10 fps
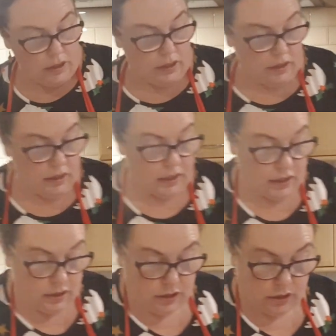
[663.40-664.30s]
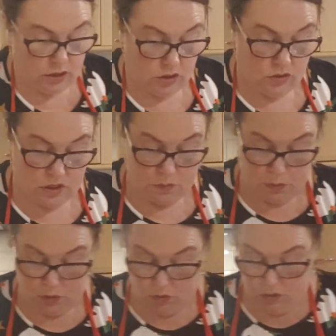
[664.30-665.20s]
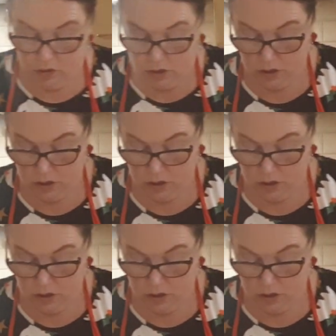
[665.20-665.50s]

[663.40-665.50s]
and then you spoon